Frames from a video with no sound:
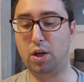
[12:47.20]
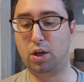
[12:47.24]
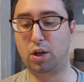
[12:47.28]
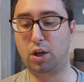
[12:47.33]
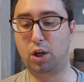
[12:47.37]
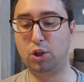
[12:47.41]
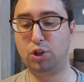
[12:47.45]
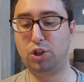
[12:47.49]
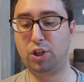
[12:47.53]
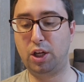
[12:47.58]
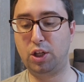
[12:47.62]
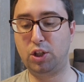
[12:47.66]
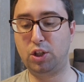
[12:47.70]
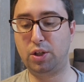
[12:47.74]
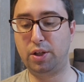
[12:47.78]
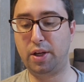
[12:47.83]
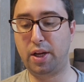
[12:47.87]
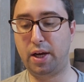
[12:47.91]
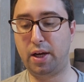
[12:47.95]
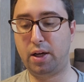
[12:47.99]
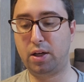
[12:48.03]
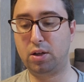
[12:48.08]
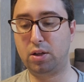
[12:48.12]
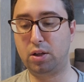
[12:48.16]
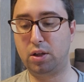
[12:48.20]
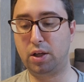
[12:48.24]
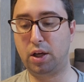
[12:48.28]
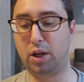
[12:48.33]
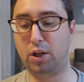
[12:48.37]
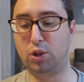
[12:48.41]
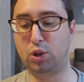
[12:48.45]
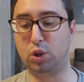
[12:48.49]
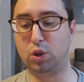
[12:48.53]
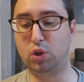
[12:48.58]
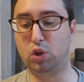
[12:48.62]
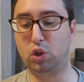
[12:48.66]
Kol sheyesh lo nachal lo
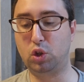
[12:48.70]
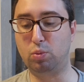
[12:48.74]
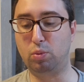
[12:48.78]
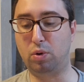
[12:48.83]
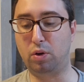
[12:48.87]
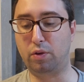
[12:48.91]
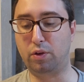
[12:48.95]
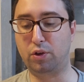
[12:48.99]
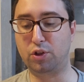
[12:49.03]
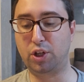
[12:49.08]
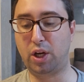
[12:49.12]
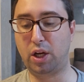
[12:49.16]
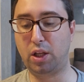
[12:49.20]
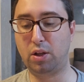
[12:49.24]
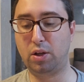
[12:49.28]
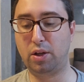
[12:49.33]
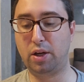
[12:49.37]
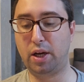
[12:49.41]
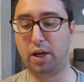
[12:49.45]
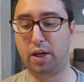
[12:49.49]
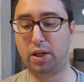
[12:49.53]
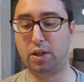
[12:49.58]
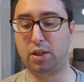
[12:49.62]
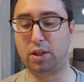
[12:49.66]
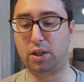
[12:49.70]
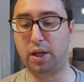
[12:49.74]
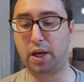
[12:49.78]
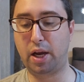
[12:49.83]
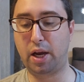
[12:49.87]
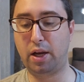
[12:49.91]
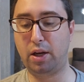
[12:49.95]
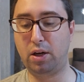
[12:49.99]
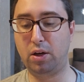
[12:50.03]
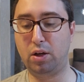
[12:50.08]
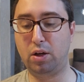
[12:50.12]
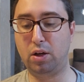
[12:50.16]
yesh lo tumo. Kol sheyesh lo nachal
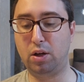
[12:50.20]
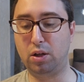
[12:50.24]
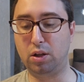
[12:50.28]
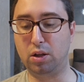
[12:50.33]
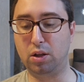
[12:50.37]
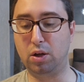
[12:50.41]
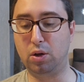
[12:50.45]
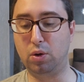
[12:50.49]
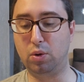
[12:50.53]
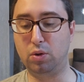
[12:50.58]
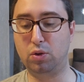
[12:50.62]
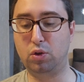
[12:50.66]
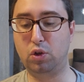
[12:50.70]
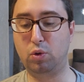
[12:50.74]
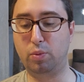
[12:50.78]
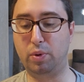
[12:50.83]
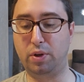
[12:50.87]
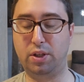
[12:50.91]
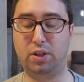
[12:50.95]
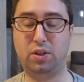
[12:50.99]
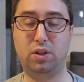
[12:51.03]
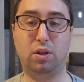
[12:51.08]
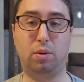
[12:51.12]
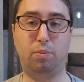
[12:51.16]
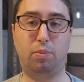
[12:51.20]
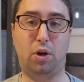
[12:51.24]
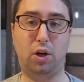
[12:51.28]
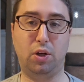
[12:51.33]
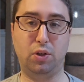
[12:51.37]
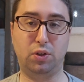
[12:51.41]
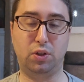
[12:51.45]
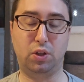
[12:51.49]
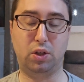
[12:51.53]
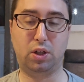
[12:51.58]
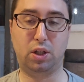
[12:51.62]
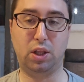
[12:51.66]
ein lo tumo. It's in the
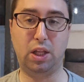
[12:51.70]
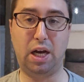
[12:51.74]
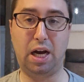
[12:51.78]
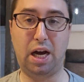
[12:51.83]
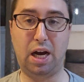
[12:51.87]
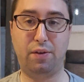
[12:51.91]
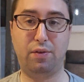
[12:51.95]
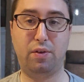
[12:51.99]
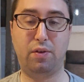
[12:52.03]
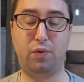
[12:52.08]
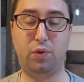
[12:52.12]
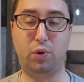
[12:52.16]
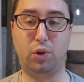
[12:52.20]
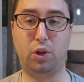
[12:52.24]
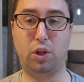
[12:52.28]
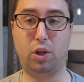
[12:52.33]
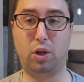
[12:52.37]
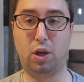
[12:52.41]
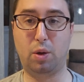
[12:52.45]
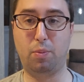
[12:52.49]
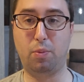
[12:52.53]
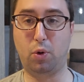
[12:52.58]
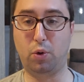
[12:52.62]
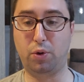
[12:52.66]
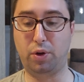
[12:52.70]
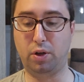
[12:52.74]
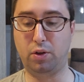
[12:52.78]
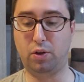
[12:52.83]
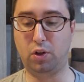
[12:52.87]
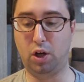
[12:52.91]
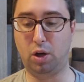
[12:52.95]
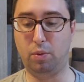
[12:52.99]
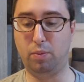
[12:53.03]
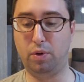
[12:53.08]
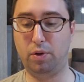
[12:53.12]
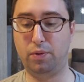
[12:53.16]
pasuk. La'avi
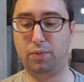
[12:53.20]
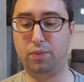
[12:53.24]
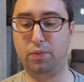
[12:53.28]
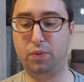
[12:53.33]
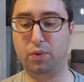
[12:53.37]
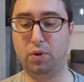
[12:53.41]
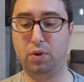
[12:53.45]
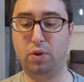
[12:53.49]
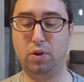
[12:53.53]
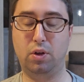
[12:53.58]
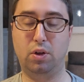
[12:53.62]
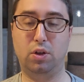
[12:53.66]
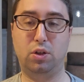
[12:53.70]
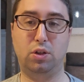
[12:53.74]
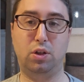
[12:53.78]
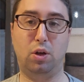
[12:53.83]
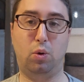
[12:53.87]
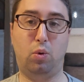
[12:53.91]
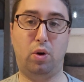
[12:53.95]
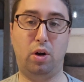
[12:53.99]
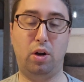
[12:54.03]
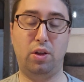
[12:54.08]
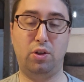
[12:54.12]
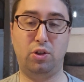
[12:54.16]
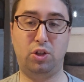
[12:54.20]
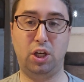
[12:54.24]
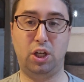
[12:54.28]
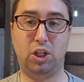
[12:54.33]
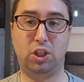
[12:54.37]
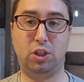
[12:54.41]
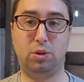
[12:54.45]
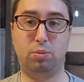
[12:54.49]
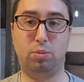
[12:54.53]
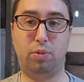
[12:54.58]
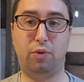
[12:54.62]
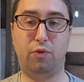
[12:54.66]
yitama. So one of the
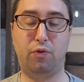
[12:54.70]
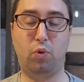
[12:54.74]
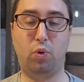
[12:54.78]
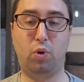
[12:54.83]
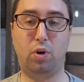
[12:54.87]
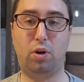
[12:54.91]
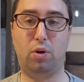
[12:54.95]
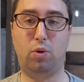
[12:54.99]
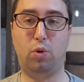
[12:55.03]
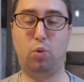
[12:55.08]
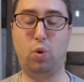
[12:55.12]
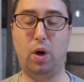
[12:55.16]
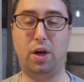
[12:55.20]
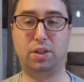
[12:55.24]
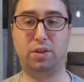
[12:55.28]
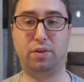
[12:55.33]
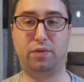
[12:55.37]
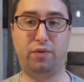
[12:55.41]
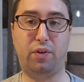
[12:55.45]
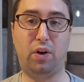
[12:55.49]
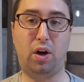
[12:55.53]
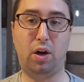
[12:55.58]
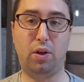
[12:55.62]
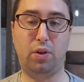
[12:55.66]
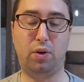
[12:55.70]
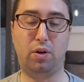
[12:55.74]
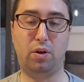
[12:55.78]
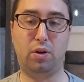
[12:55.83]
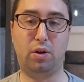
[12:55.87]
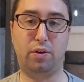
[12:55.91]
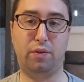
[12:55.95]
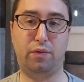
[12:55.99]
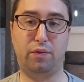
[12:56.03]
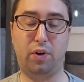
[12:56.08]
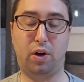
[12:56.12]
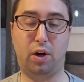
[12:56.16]
suggestions before, who has a father?
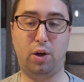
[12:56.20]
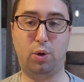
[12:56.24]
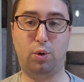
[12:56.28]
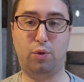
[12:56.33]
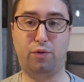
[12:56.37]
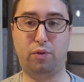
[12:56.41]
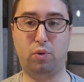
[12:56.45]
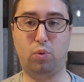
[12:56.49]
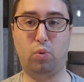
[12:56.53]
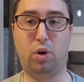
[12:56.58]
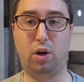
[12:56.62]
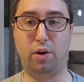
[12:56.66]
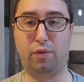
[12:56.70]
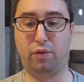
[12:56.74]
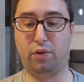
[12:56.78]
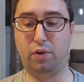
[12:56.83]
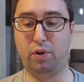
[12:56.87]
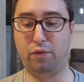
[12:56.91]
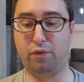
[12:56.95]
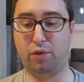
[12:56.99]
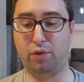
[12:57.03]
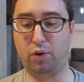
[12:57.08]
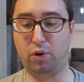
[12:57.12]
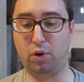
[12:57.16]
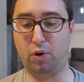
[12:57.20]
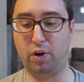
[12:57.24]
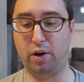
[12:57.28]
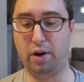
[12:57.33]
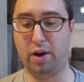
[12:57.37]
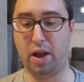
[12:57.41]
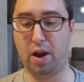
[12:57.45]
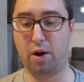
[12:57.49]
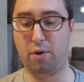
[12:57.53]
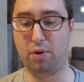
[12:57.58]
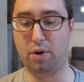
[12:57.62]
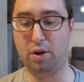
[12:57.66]
A father for what? For for
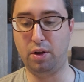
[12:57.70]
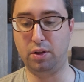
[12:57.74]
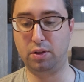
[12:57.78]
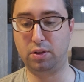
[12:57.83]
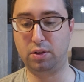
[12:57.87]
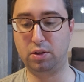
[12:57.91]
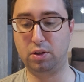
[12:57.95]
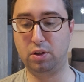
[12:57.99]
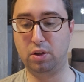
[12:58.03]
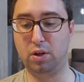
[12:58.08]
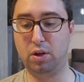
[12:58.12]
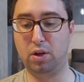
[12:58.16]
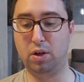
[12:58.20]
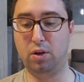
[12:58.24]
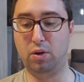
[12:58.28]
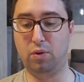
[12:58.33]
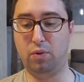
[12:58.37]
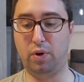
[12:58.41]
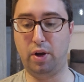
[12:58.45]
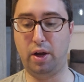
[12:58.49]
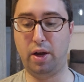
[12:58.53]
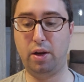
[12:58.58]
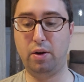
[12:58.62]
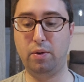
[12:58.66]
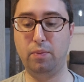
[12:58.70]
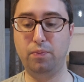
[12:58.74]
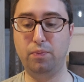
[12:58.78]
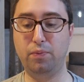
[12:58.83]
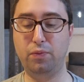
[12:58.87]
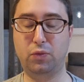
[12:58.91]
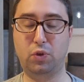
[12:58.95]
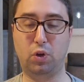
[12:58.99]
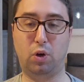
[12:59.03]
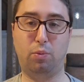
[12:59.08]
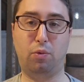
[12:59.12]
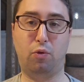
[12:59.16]
inheritance, right?
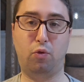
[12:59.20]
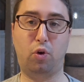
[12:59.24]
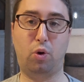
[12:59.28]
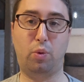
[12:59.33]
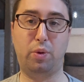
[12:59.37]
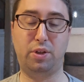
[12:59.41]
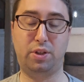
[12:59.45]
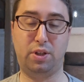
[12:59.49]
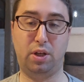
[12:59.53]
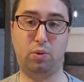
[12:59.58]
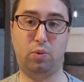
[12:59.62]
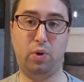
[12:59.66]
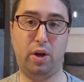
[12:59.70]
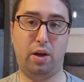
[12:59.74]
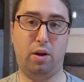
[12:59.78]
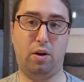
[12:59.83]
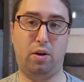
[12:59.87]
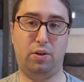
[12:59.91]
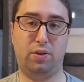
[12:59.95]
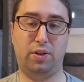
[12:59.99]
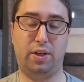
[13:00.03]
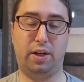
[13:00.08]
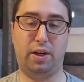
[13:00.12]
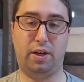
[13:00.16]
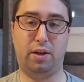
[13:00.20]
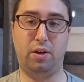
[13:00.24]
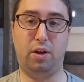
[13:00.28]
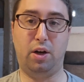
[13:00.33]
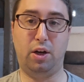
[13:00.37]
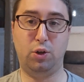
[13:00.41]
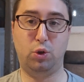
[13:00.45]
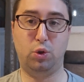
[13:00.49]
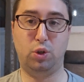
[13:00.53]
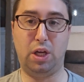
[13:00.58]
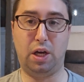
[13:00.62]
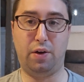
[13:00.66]
So before we said, wait a second,
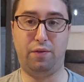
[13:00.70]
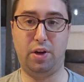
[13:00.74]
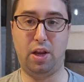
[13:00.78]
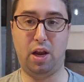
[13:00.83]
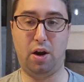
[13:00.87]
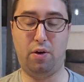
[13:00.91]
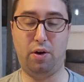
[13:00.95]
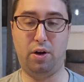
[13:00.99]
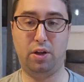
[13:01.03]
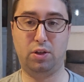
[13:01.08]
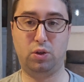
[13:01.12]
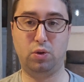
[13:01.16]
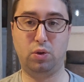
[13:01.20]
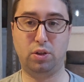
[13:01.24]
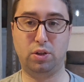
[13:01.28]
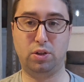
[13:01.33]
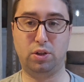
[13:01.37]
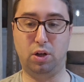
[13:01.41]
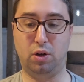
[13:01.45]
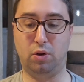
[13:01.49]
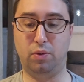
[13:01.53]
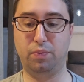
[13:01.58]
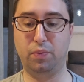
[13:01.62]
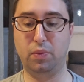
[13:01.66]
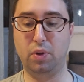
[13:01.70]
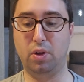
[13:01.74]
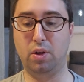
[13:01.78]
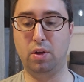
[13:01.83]
non-Jews have inheritance also,